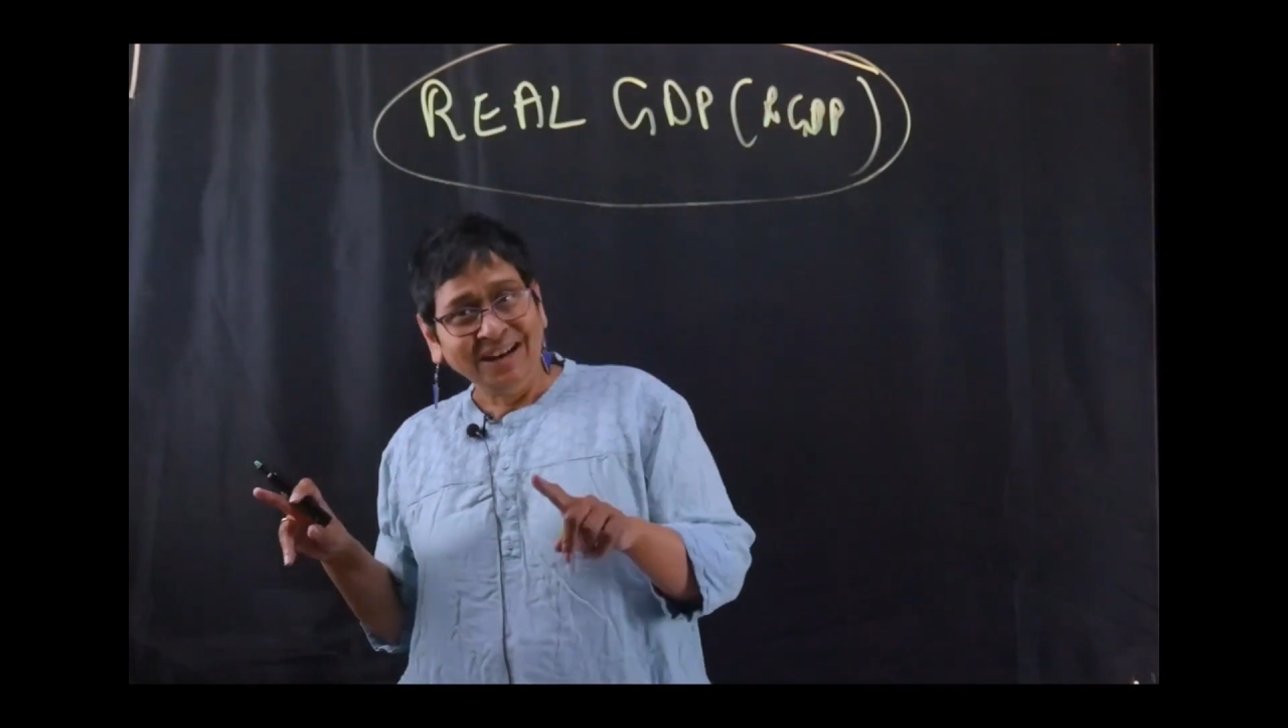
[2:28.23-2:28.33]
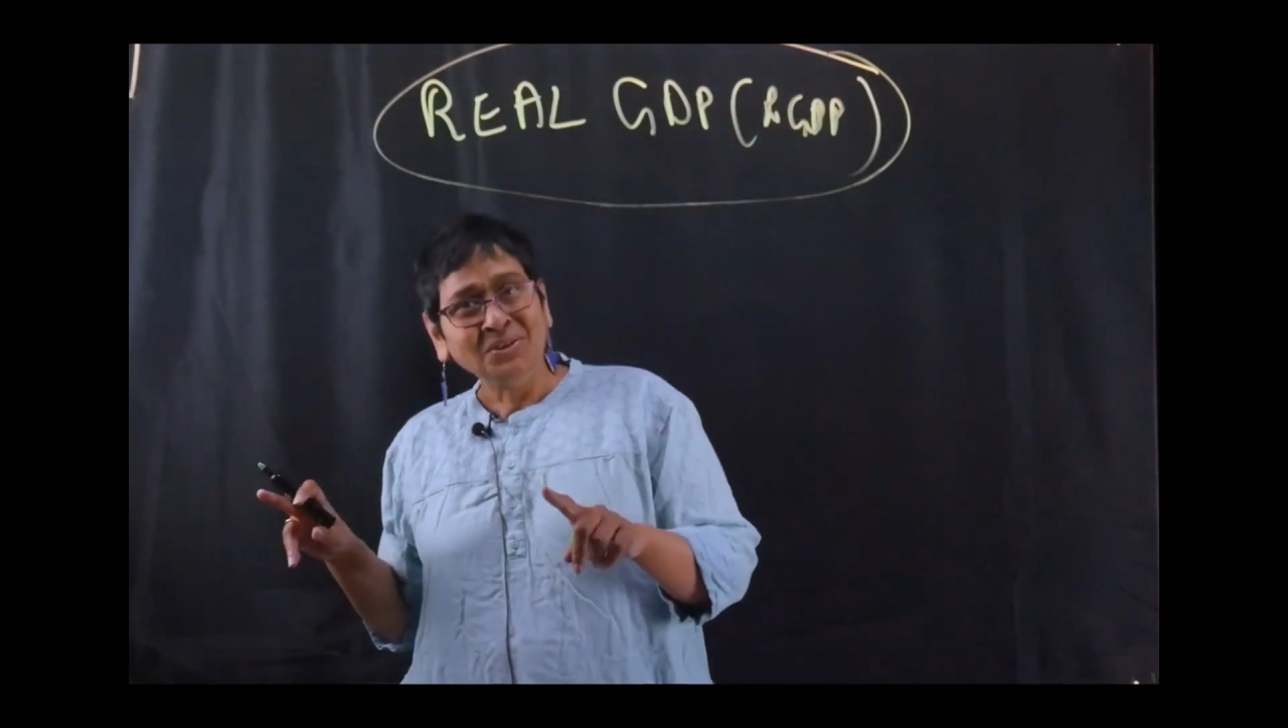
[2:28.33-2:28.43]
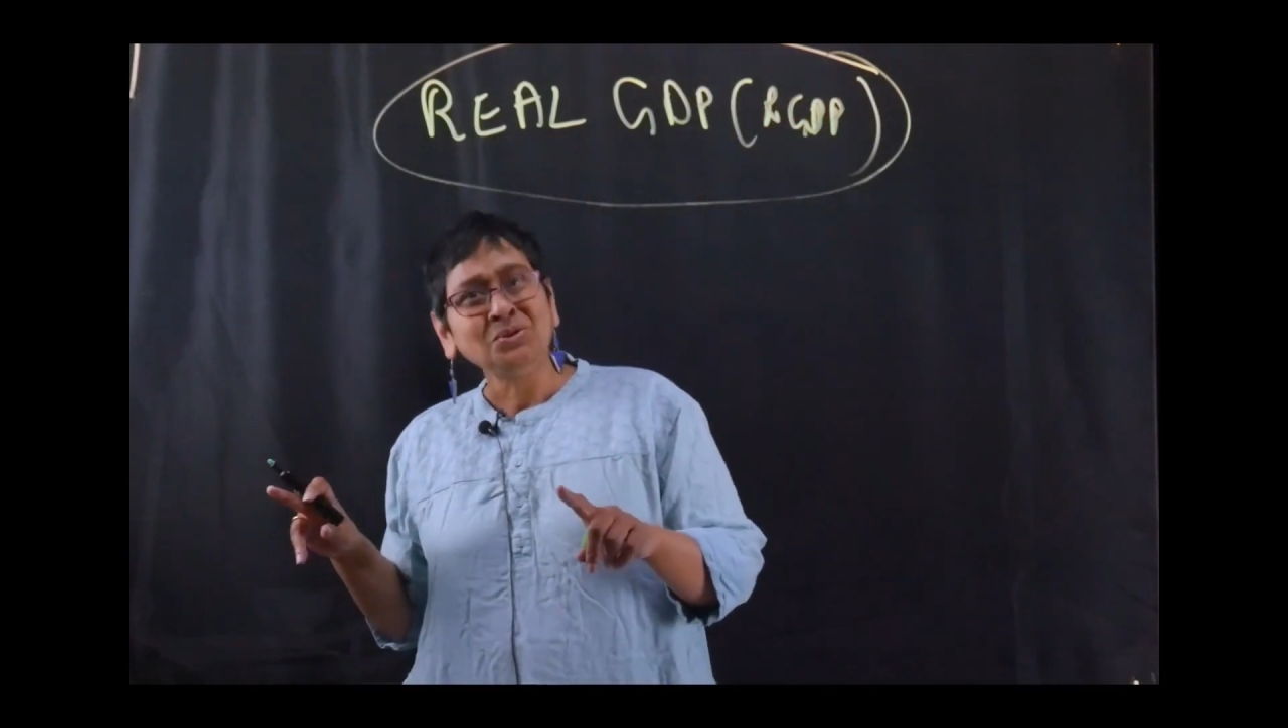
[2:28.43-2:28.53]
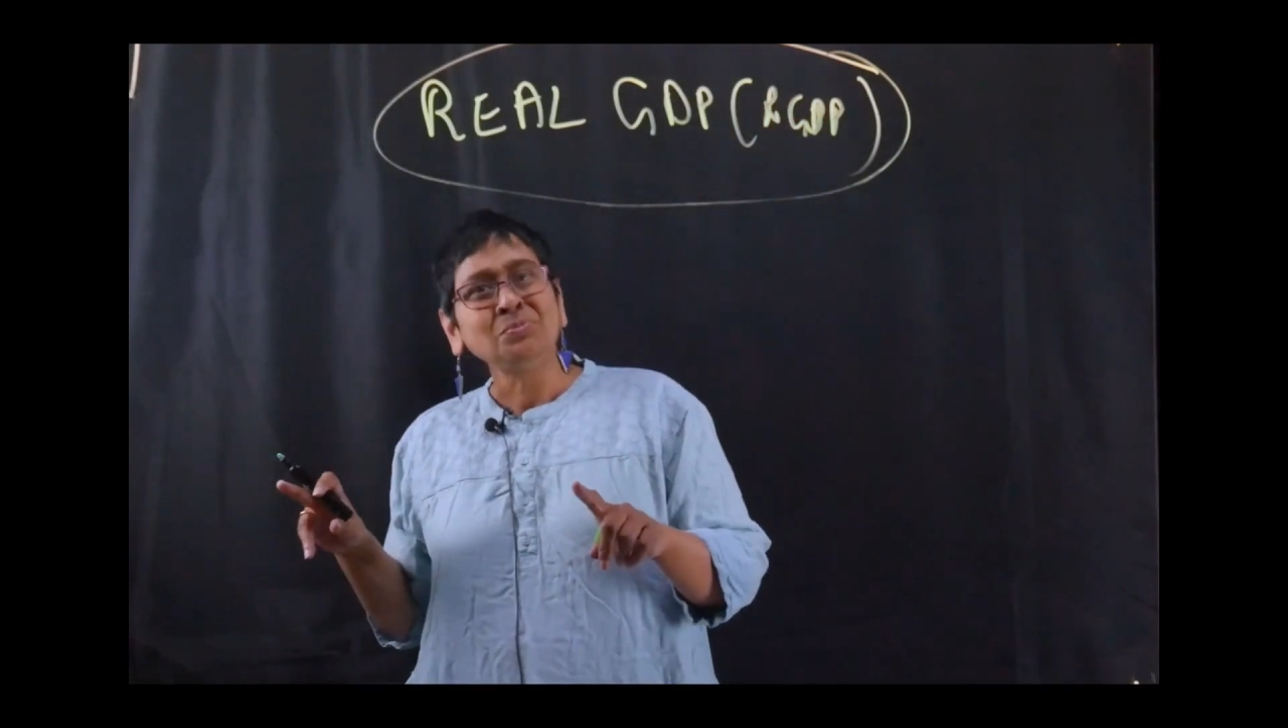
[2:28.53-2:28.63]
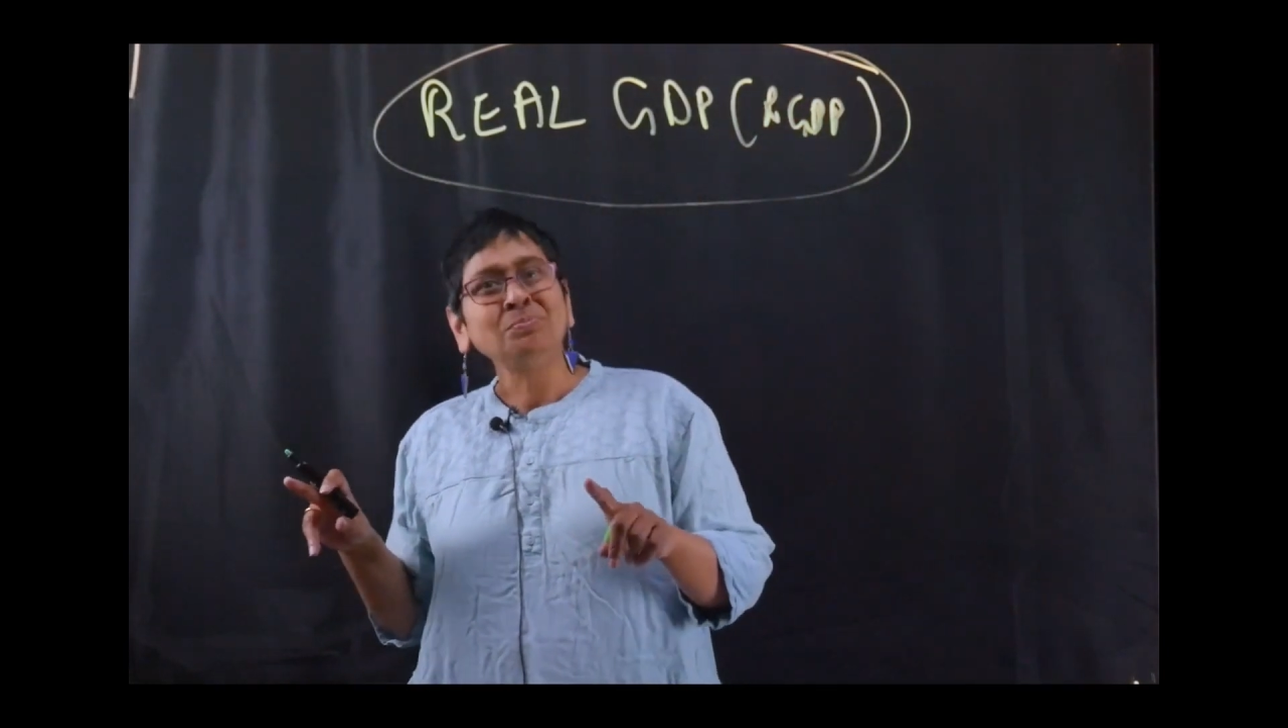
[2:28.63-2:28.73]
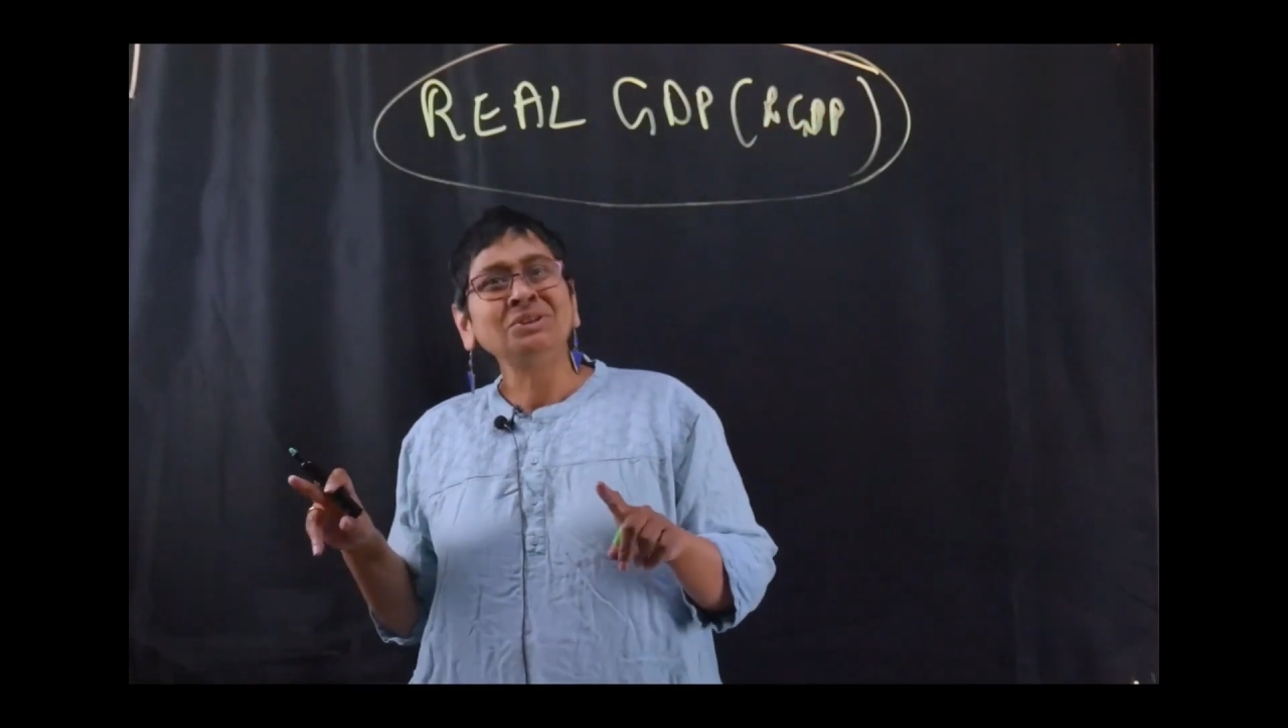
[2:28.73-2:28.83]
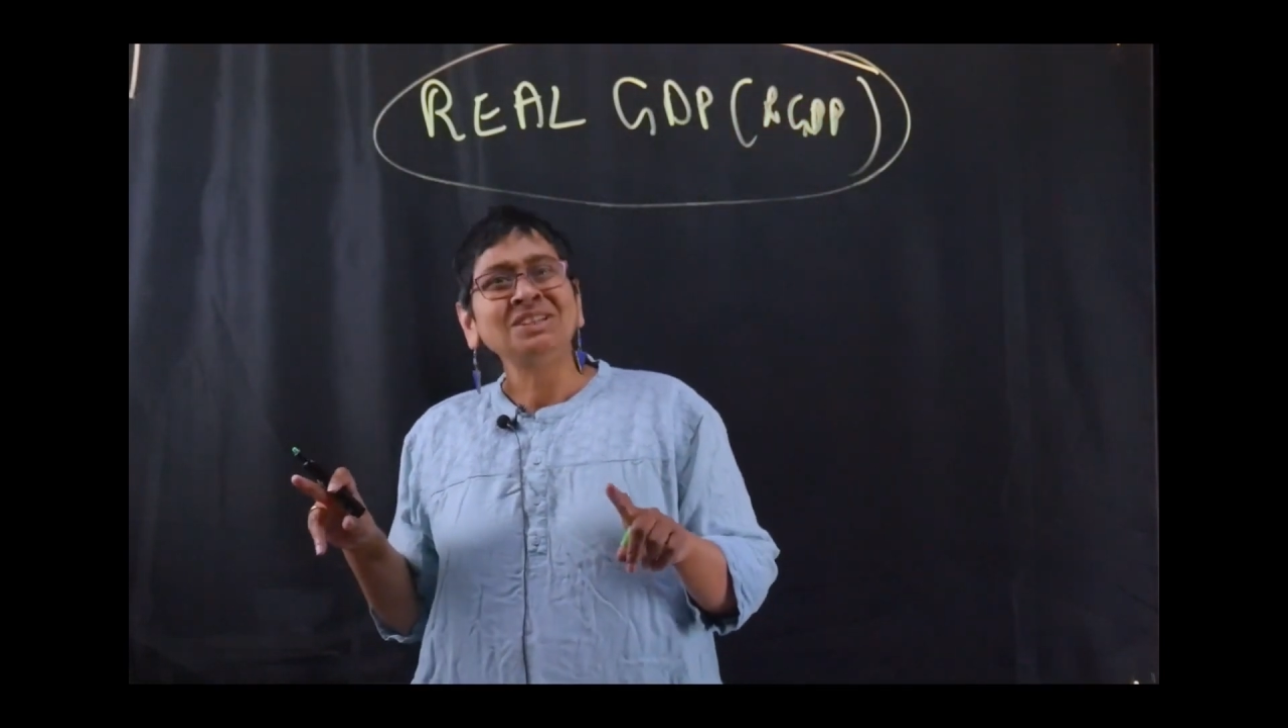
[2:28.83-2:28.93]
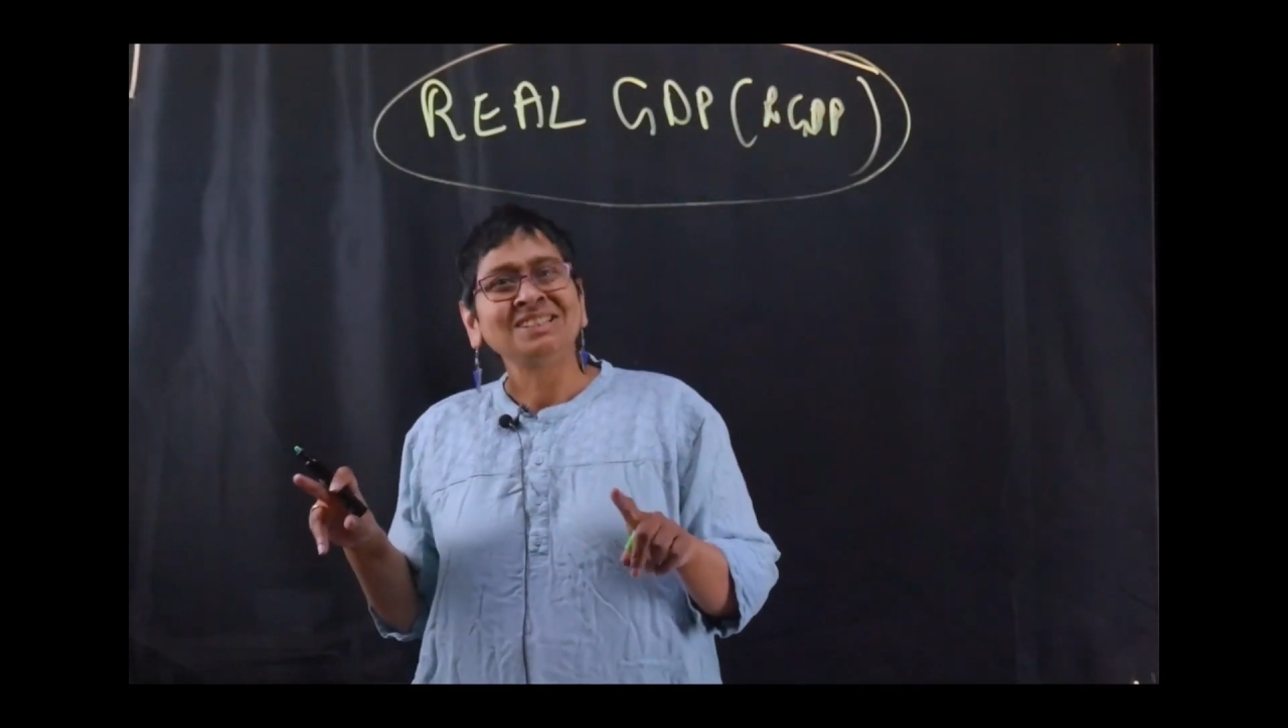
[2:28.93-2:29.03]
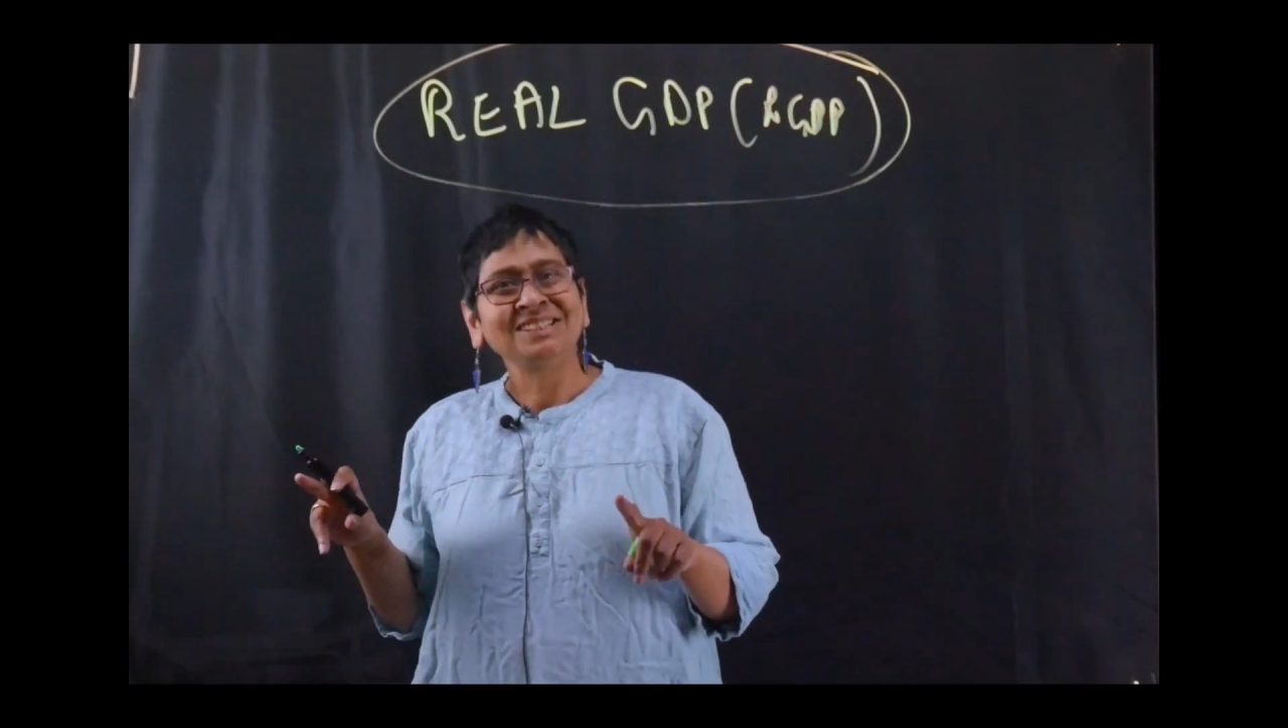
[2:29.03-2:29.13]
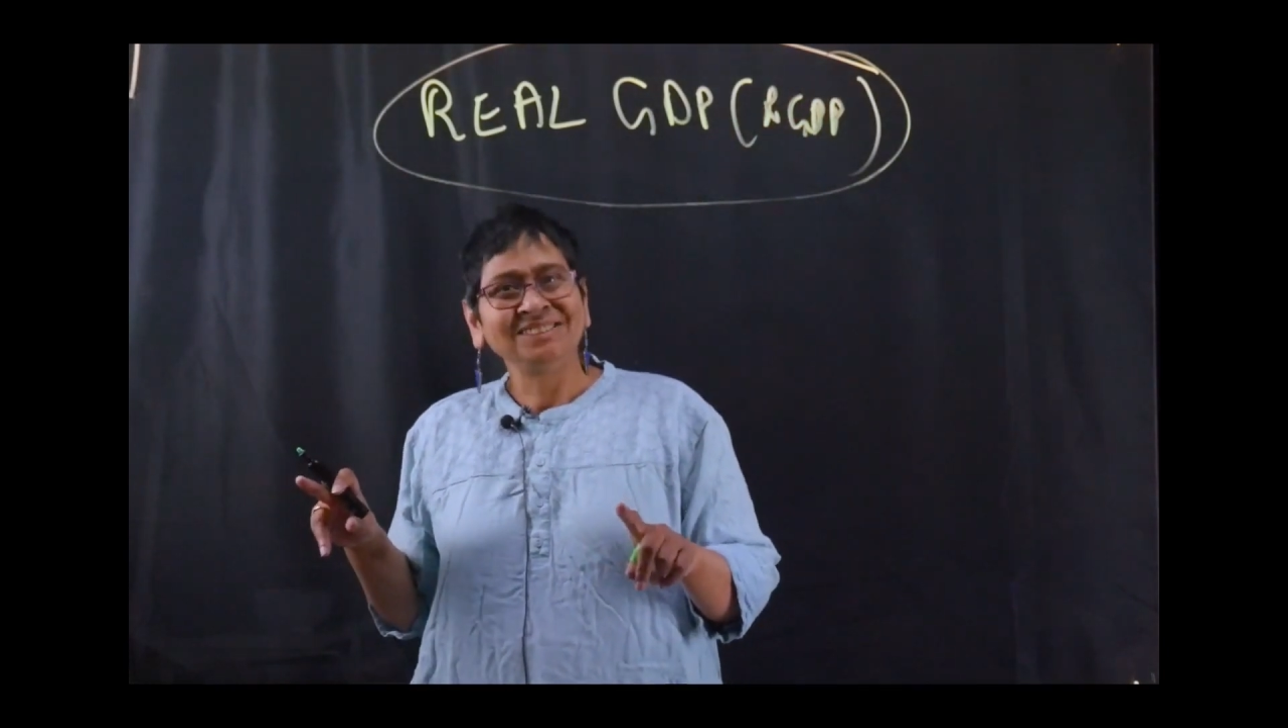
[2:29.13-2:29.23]

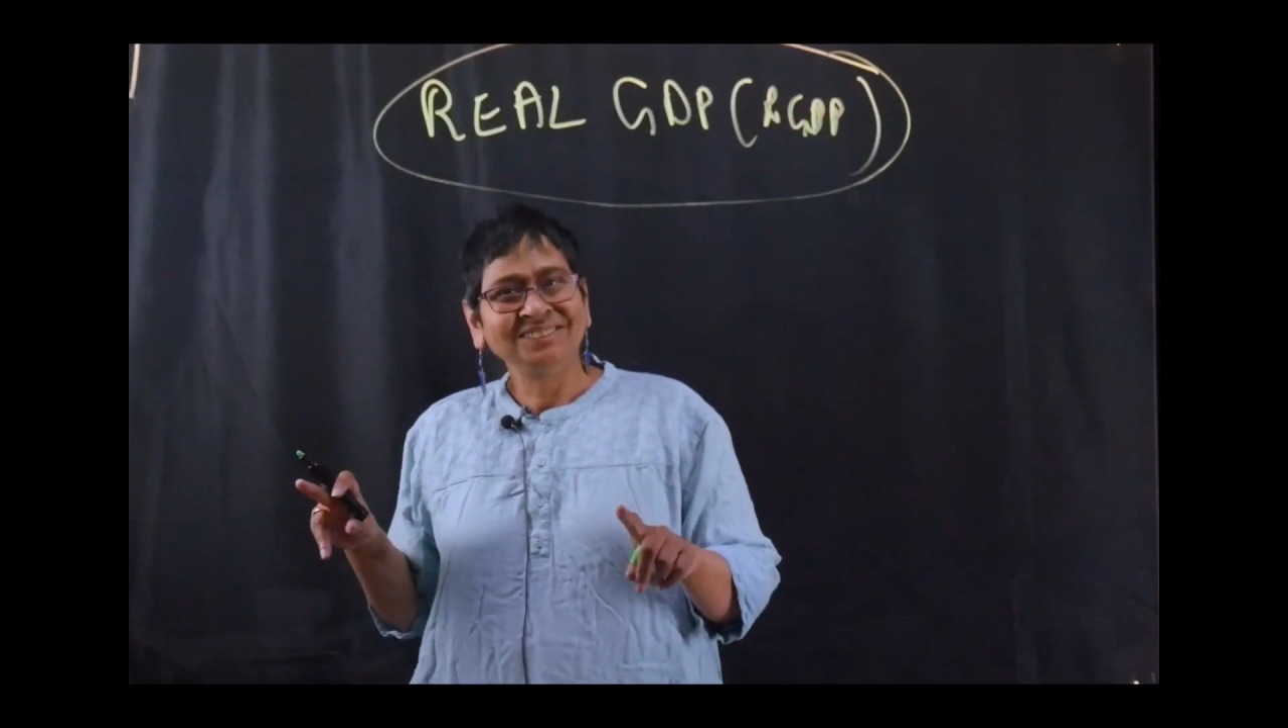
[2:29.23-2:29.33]
output